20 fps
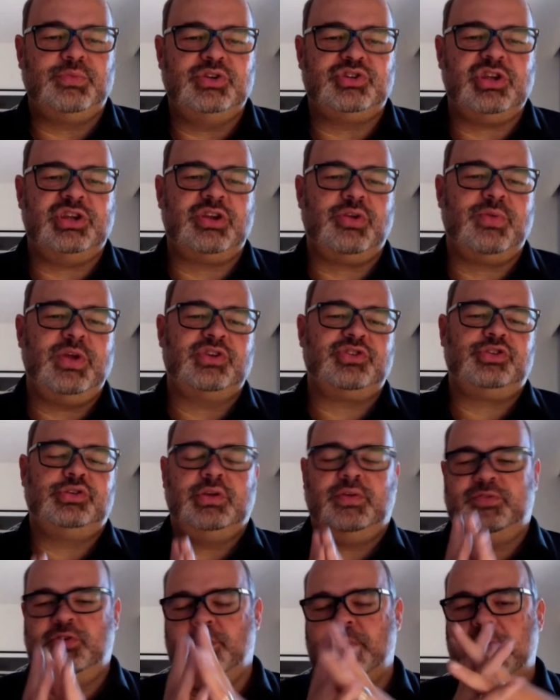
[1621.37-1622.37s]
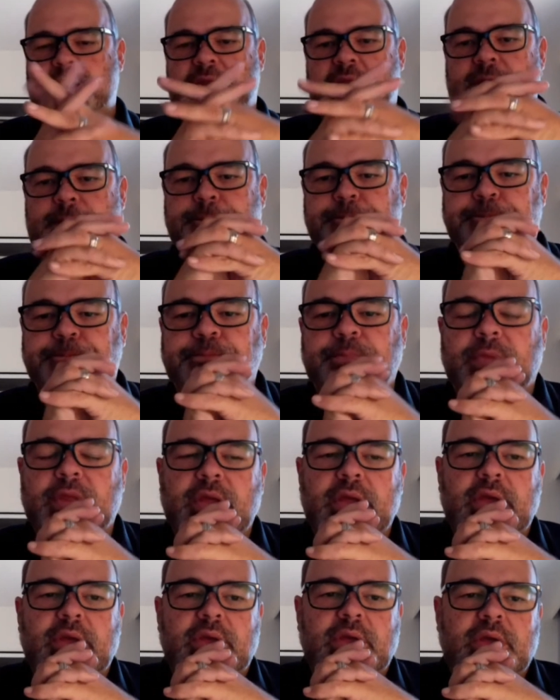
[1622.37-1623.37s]
the regeneration of humanity."
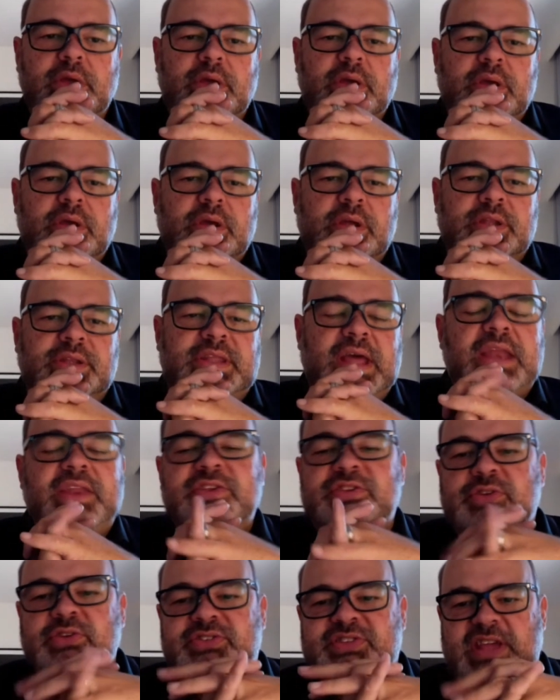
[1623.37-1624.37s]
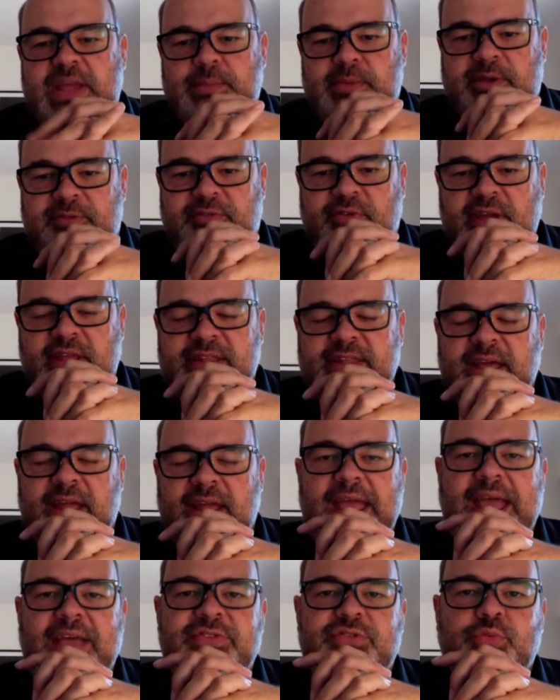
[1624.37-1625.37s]
That is to say, my friend,
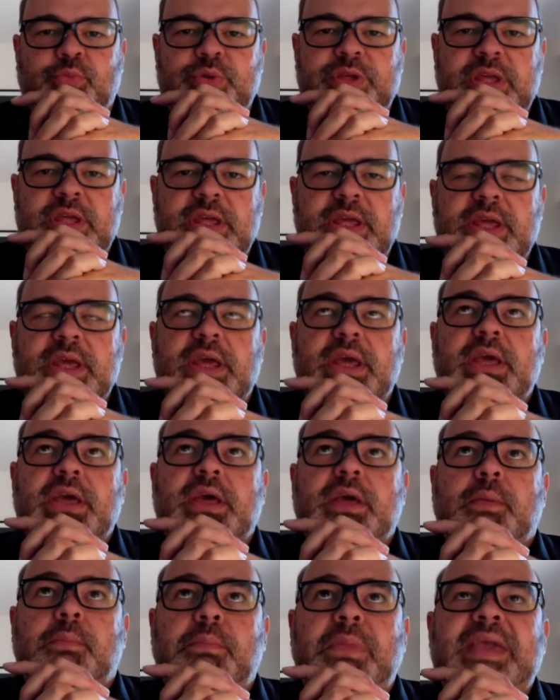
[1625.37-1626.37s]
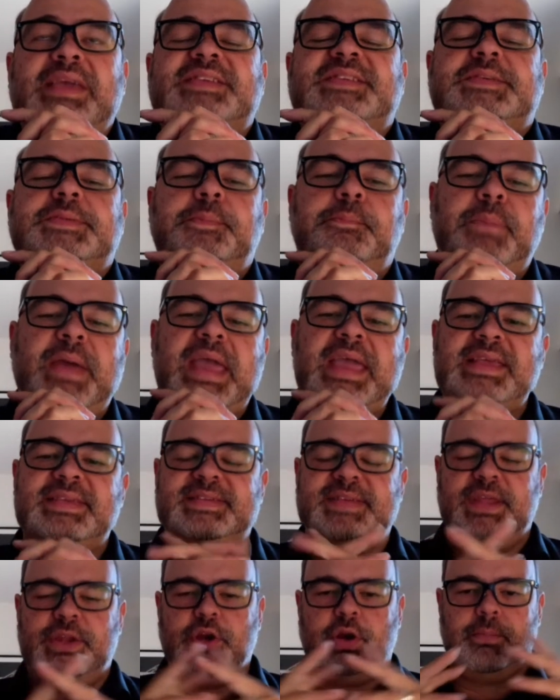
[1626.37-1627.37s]
that as we make
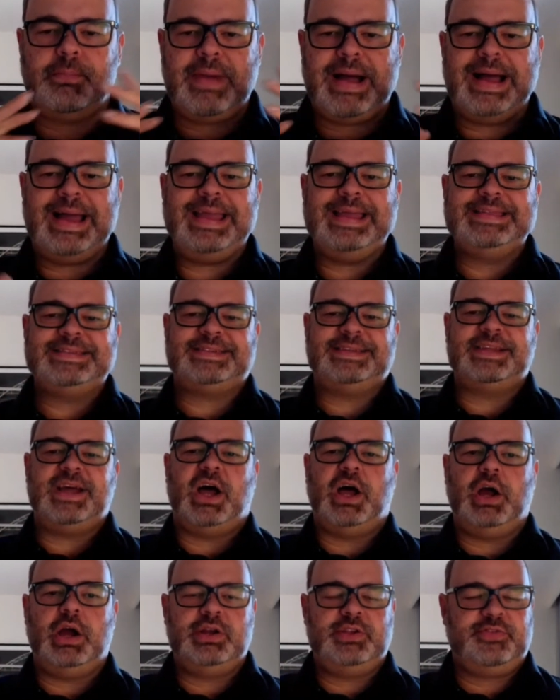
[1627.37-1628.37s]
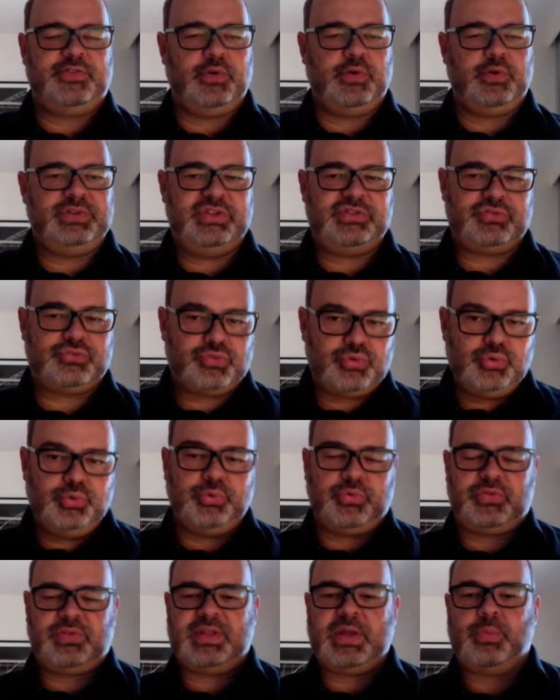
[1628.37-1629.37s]
space in our minds and hearts for these
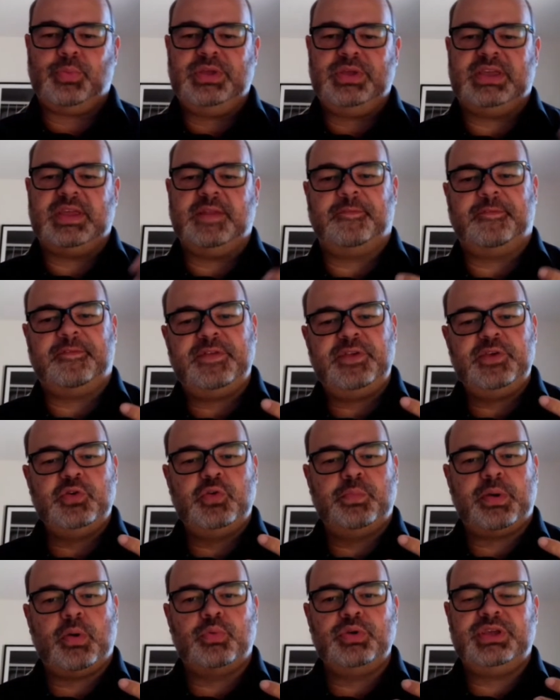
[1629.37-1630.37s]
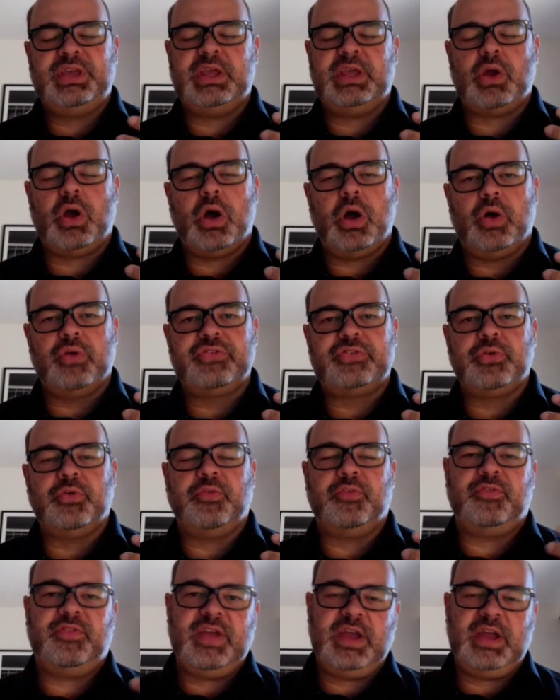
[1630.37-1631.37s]
truths that we can feel, but we can
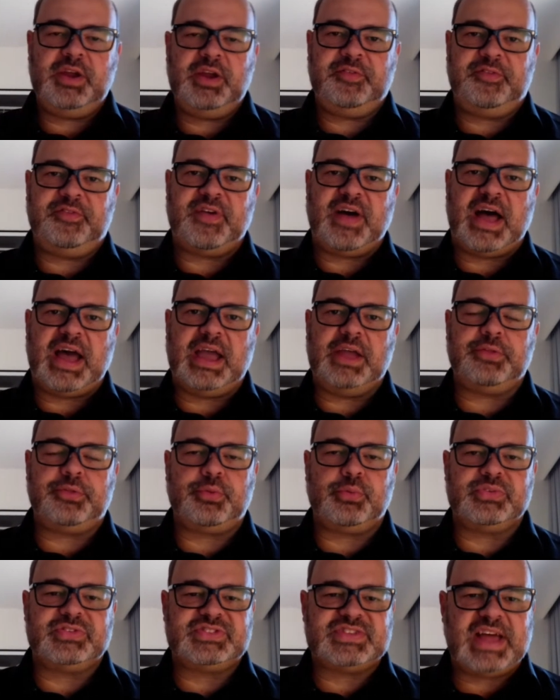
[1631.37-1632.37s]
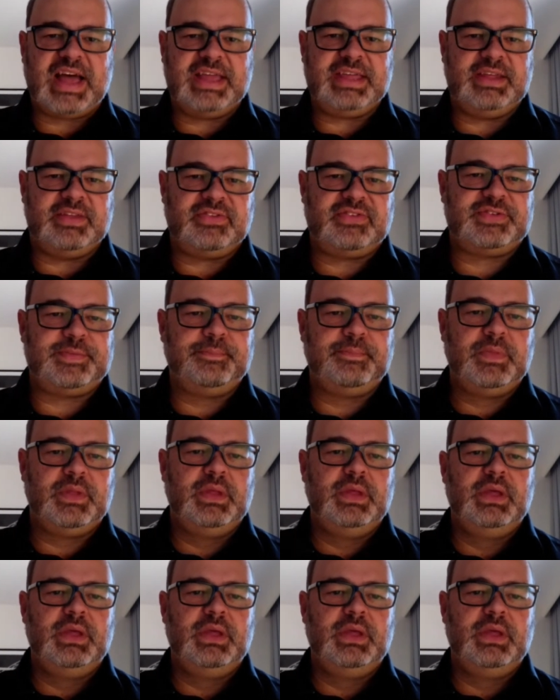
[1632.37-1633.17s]
also verify through science,